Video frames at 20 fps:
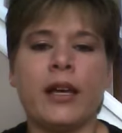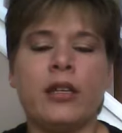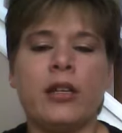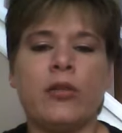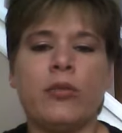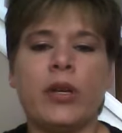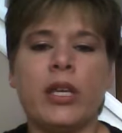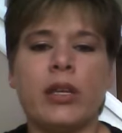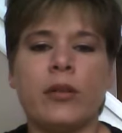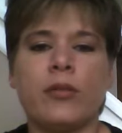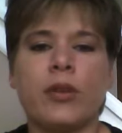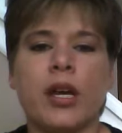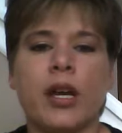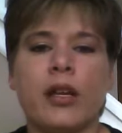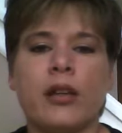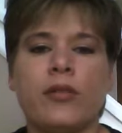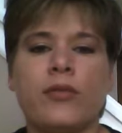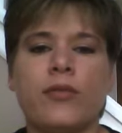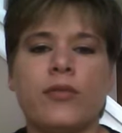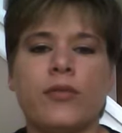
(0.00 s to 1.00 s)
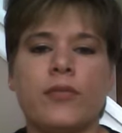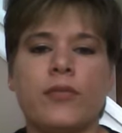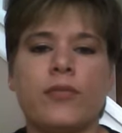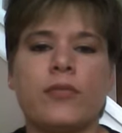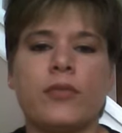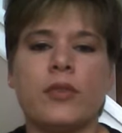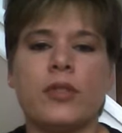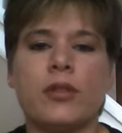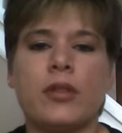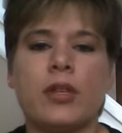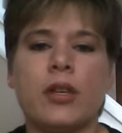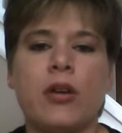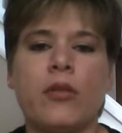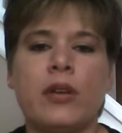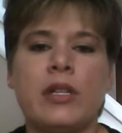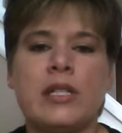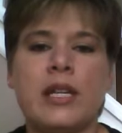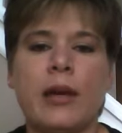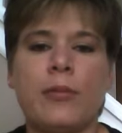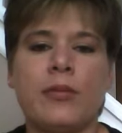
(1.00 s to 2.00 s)
we can kind of go
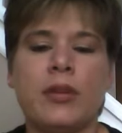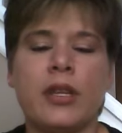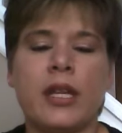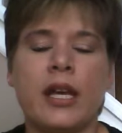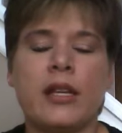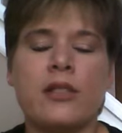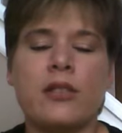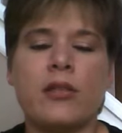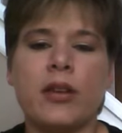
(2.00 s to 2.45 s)
in depth in that.